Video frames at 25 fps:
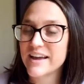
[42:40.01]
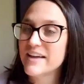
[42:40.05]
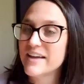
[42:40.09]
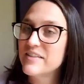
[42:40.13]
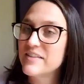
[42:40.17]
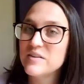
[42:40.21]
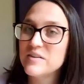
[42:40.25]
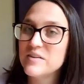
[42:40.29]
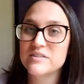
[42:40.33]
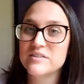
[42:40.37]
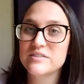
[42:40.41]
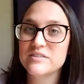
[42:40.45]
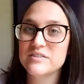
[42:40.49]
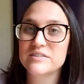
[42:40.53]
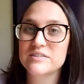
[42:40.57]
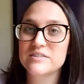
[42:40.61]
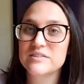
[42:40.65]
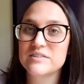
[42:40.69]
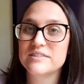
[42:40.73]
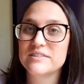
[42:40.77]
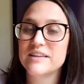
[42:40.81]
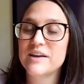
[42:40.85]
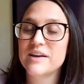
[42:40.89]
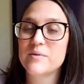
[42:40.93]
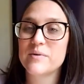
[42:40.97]
And you can
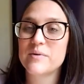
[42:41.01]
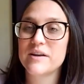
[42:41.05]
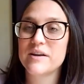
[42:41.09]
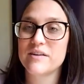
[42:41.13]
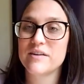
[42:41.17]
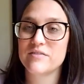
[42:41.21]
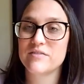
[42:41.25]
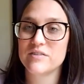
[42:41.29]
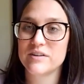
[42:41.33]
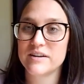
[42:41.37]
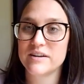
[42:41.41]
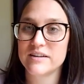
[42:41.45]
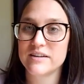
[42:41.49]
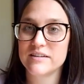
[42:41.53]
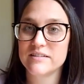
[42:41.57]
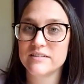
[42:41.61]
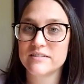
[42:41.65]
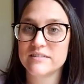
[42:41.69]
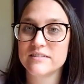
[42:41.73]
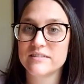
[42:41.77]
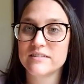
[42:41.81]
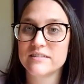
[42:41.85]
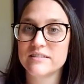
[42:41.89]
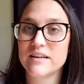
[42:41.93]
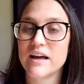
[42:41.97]
just say whatever it is.
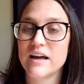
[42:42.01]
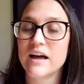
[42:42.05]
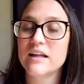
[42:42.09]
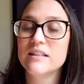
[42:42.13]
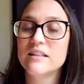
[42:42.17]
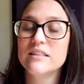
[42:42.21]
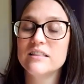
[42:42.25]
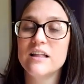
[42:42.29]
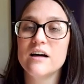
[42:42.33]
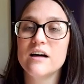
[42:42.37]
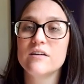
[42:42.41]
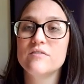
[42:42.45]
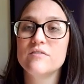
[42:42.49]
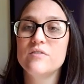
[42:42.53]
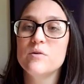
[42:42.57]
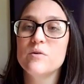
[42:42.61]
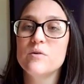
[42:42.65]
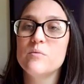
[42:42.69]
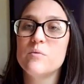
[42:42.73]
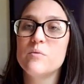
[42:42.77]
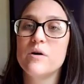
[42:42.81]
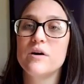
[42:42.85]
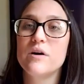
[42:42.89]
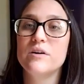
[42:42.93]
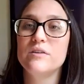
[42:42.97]
I love the
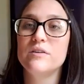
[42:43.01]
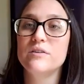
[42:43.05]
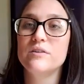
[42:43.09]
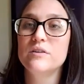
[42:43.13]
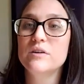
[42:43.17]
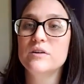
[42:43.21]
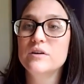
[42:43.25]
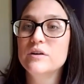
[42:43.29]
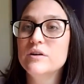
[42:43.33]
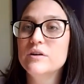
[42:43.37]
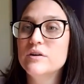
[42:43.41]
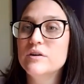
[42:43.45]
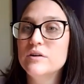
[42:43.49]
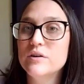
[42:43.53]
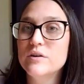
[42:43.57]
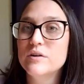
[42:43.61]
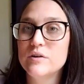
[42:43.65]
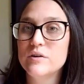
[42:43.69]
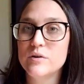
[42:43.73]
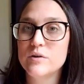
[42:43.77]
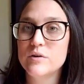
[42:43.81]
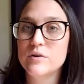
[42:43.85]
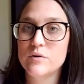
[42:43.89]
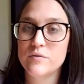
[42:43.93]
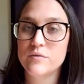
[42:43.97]
one
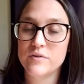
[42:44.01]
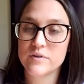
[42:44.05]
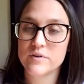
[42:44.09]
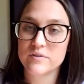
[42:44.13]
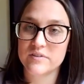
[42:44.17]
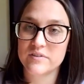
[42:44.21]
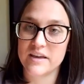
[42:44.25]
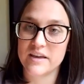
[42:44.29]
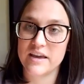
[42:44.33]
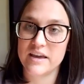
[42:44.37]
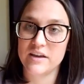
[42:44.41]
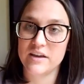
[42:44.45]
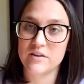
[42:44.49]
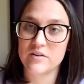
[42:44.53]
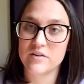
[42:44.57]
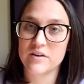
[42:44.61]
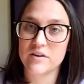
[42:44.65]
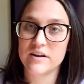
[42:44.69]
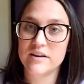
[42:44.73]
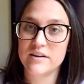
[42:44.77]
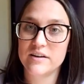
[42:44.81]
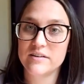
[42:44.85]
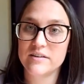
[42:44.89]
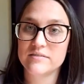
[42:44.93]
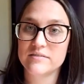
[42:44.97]
who feels
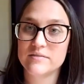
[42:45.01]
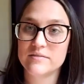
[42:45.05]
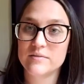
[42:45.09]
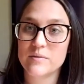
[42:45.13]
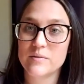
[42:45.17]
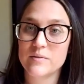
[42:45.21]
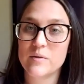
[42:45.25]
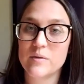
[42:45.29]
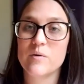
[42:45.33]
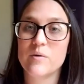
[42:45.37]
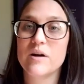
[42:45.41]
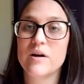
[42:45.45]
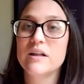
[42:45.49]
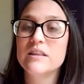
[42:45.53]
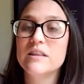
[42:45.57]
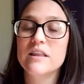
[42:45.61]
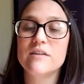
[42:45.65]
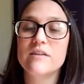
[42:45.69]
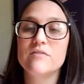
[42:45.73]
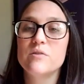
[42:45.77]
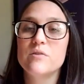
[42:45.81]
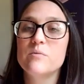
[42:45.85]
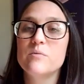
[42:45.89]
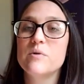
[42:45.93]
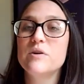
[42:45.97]
angry. Or I
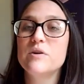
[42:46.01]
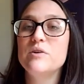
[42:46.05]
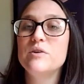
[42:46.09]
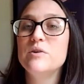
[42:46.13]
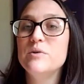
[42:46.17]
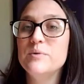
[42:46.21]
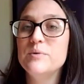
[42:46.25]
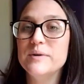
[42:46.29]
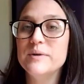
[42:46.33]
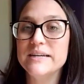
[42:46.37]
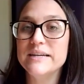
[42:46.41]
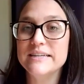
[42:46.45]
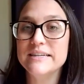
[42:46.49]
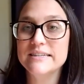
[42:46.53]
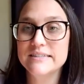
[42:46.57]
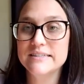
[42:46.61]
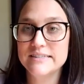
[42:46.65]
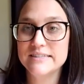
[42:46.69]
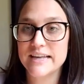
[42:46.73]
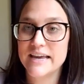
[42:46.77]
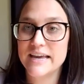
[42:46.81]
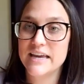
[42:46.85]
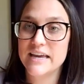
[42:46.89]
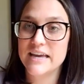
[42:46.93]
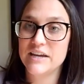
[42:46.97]
love the one who is
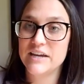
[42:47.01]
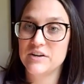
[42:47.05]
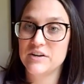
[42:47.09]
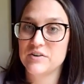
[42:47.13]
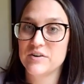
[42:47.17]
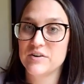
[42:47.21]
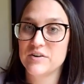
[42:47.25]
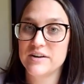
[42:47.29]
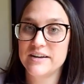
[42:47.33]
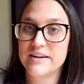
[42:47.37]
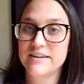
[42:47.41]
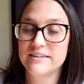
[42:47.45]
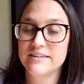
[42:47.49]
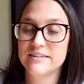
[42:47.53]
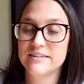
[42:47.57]
angry.